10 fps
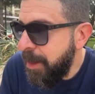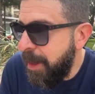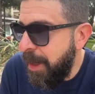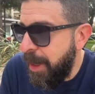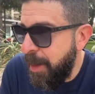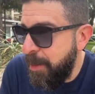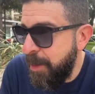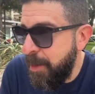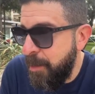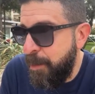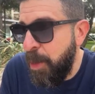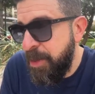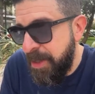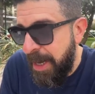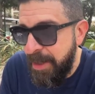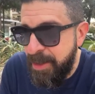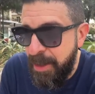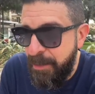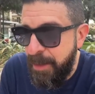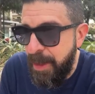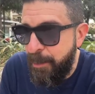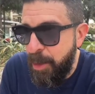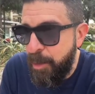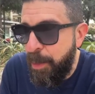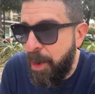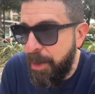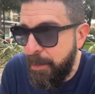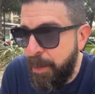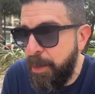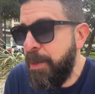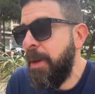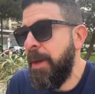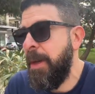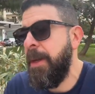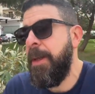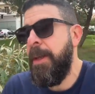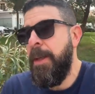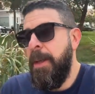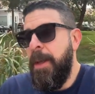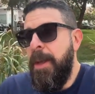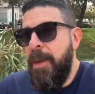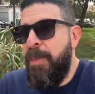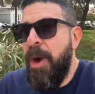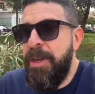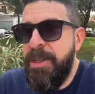Uh, the both sides of uh, both part both uh, parties